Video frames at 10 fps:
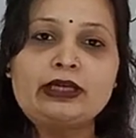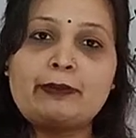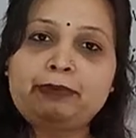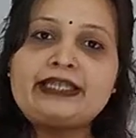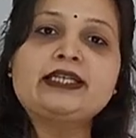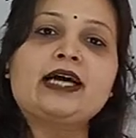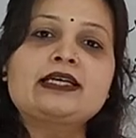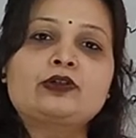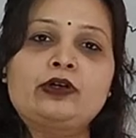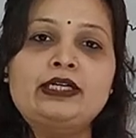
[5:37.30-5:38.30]
complete a
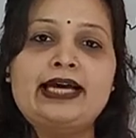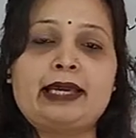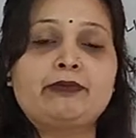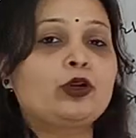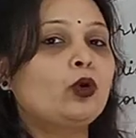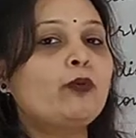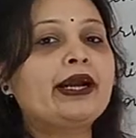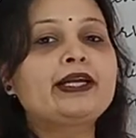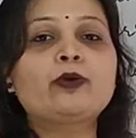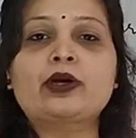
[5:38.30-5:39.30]
task on time, no
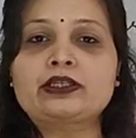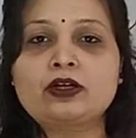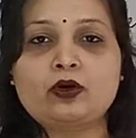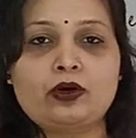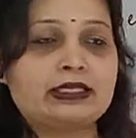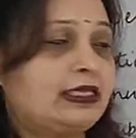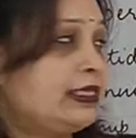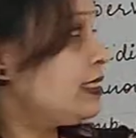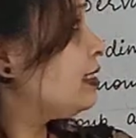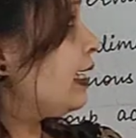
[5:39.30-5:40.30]
matter what is the cost
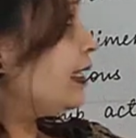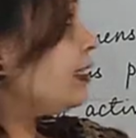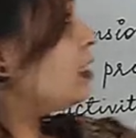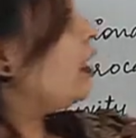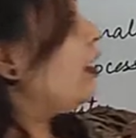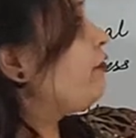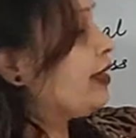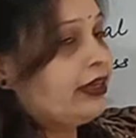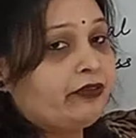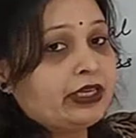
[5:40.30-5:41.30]
is, that is
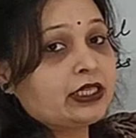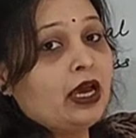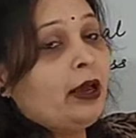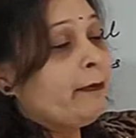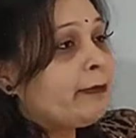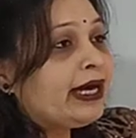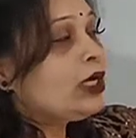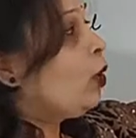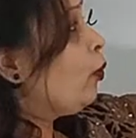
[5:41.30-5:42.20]
effectiveness. But